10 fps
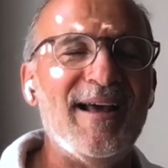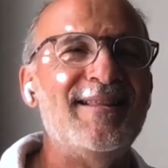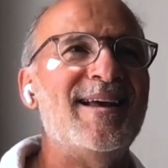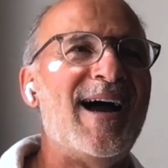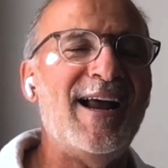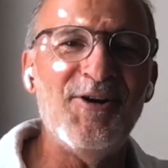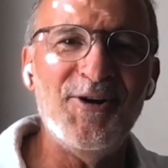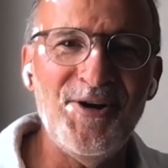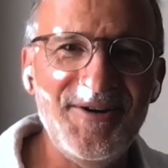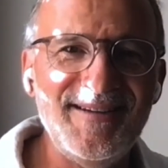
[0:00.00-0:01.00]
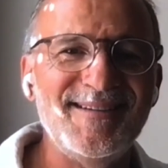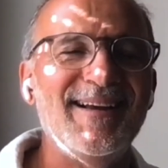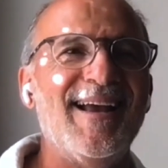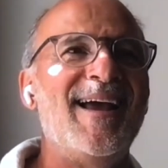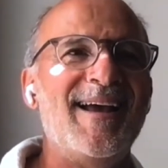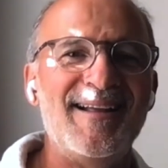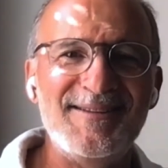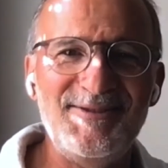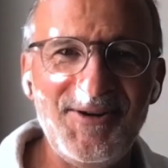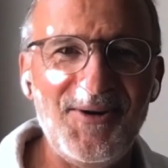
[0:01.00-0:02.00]
And then I learned,
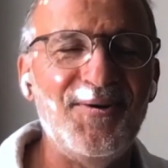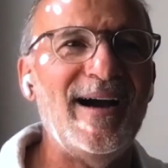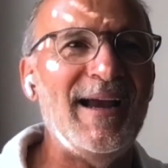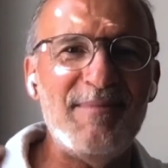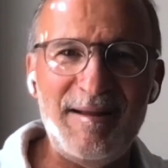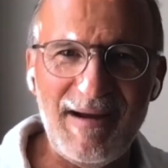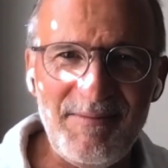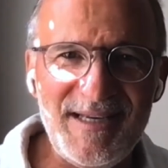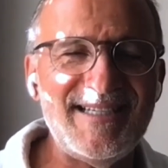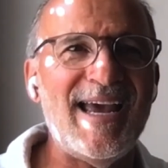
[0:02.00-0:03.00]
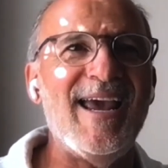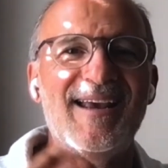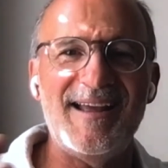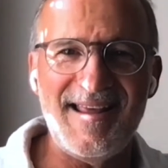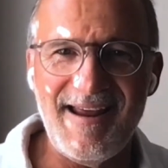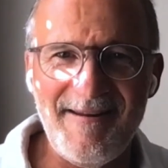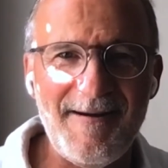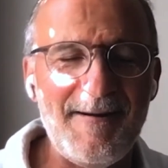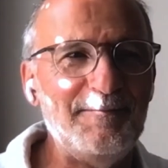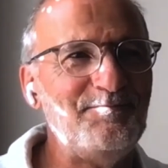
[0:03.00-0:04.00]
and you know, I yeah. made my mistake, and then.
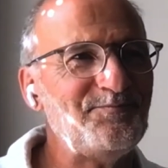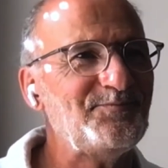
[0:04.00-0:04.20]
Um,